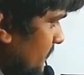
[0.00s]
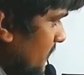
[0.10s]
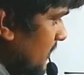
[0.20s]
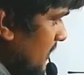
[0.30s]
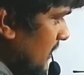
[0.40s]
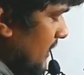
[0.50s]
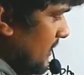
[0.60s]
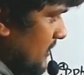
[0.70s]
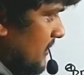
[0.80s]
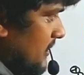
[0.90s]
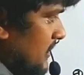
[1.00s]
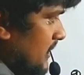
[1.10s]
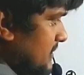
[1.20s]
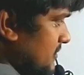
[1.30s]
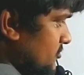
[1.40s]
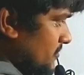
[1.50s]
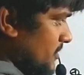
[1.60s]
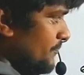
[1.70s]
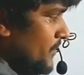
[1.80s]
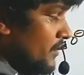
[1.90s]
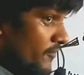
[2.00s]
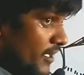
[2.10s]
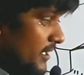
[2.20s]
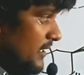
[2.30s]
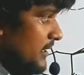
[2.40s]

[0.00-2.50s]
of let us assume very